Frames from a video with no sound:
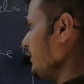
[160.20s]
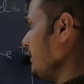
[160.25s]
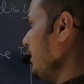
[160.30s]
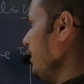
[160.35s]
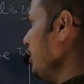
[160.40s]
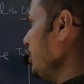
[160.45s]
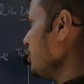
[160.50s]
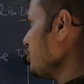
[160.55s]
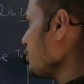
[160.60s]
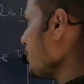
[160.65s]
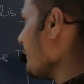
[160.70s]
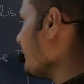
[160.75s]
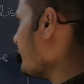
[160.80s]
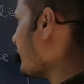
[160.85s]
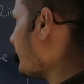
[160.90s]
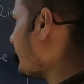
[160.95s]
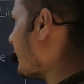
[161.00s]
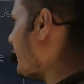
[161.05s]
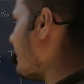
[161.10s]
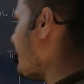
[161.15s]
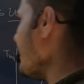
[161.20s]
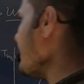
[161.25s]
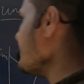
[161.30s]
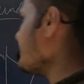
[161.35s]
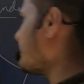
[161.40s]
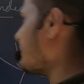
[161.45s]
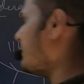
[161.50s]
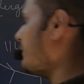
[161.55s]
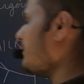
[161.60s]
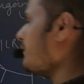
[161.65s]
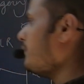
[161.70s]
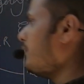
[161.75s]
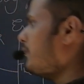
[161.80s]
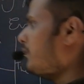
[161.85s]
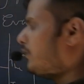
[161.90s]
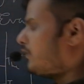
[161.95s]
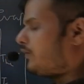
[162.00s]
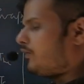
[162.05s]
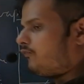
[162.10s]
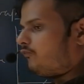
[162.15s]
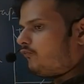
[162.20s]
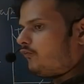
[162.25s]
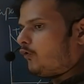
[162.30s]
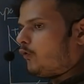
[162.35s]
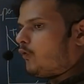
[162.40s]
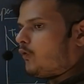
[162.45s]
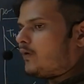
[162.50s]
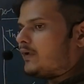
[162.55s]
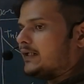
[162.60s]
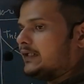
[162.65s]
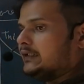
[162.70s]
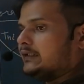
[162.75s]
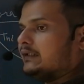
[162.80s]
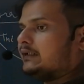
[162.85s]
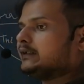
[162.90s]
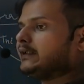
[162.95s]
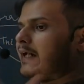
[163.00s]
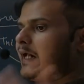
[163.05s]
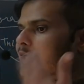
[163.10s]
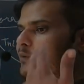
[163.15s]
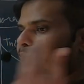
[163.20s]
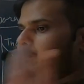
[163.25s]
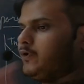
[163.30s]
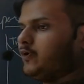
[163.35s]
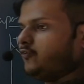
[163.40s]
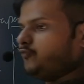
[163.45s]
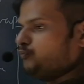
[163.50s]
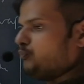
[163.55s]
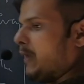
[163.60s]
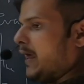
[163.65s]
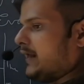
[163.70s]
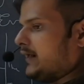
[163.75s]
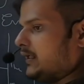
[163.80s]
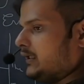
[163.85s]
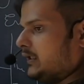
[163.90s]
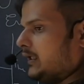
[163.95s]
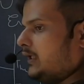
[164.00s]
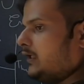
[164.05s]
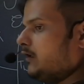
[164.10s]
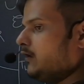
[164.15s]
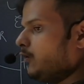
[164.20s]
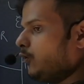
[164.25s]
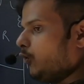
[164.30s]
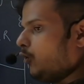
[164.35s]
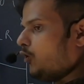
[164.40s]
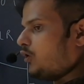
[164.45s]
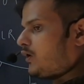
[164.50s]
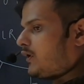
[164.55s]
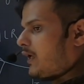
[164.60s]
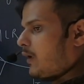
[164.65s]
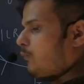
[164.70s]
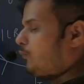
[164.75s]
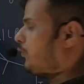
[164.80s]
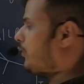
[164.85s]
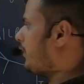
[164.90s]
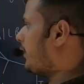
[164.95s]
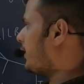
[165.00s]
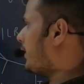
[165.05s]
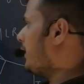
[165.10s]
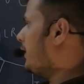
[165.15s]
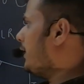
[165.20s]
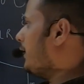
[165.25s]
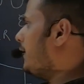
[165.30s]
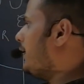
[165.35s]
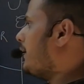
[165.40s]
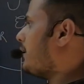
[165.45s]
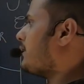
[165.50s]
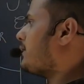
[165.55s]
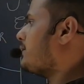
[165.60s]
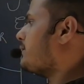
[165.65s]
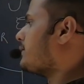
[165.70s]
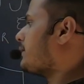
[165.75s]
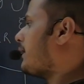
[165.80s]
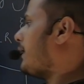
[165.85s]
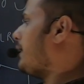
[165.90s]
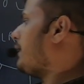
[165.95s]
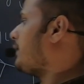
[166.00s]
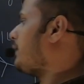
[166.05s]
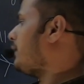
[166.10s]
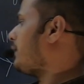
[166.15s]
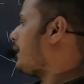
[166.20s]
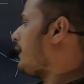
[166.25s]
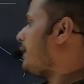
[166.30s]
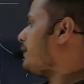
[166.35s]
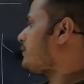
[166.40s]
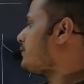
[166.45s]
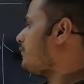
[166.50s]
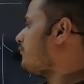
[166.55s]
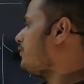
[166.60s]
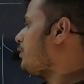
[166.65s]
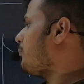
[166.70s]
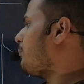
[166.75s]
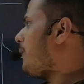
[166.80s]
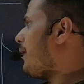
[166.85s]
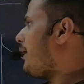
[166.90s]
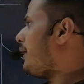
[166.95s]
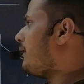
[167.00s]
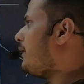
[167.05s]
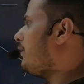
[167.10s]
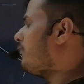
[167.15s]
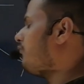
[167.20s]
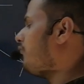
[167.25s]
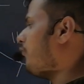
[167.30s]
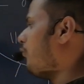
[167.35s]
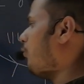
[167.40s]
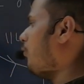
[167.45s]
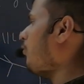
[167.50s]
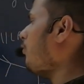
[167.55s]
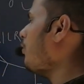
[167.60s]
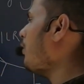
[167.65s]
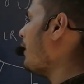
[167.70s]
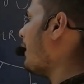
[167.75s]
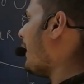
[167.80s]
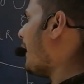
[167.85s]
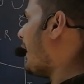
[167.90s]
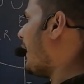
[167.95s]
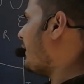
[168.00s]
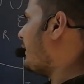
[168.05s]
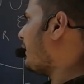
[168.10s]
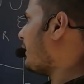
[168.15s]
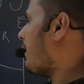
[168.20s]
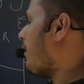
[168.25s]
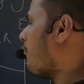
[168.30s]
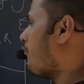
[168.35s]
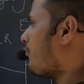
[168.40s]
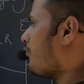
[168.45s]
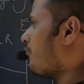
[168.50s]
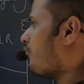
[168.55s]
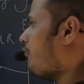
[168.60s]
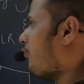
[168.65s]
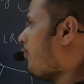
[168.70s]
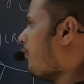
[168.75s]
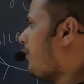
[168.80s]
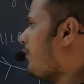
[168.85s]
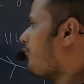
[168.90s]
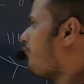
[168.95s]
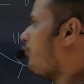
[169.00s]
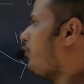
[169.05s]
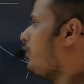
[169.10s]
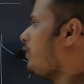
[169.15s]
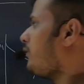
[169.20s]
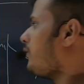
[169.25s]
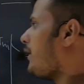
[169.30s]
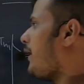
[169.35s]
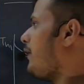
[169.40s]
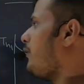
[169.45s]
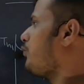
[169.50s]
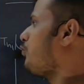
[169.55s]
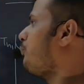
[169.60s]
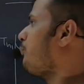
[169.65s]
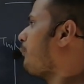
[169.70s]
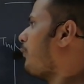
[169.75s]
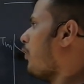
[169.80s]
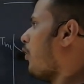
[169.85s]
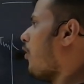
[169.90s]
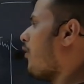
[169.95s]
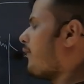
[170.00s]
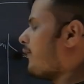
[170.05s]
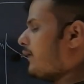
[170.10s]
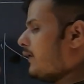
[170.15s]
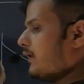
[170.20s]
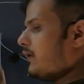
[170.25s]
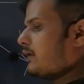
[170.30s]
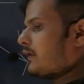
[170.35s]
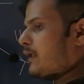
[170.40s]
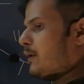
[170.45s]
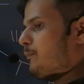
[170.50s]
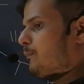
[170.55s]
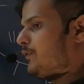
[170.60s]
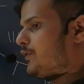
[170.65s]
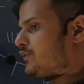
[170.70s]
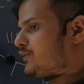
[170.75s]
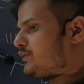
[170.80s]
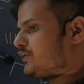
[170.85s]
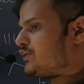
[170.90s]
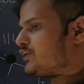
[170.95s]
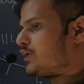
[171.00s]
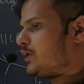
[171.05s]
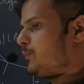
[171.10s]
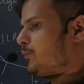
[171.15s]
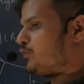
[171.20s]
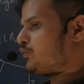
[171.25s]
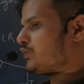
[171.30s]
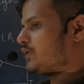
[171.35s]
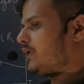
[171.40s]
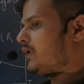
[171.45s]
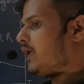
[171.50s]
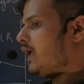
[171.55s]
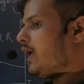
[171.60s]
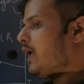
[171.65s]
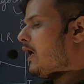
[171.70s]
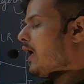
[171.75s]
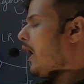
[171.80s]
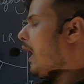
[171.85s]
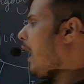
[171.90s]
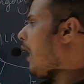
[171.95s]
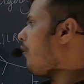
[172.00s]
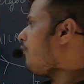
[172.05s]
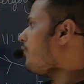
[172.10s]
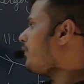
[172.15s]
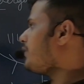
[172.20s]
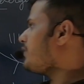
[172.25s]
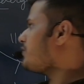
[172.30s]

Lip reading: So in the condenser, the flow either can be of parallel or counter. Let us take a case of the parallel flow and a counter flow. If we'll try to plot the temperature distribution, how it is